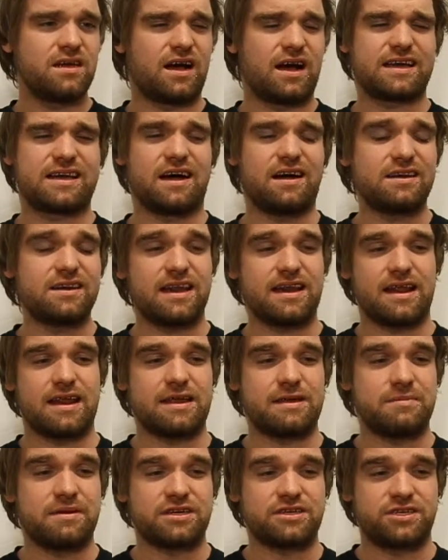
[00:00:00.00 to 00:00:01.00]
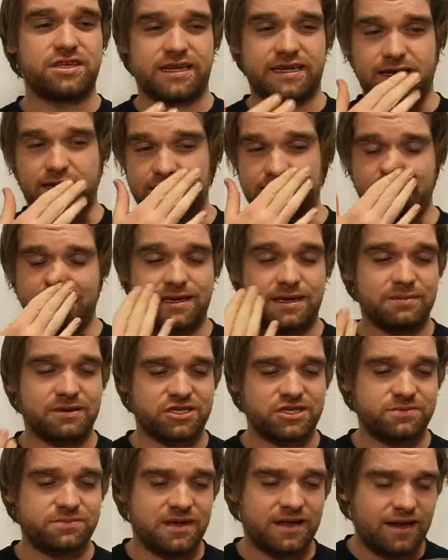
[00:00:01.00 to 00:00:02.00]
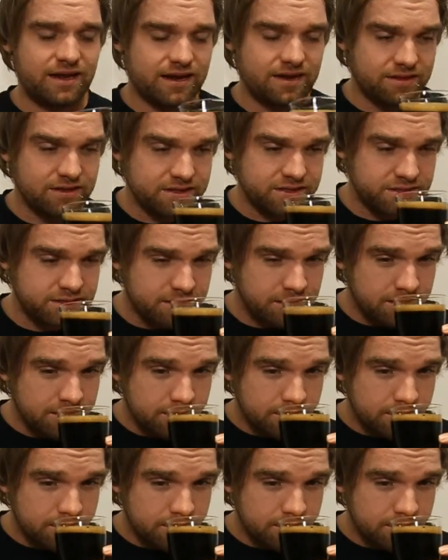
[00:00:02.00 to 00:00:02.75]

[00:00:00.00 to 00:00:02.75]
I can't get much smell out of this.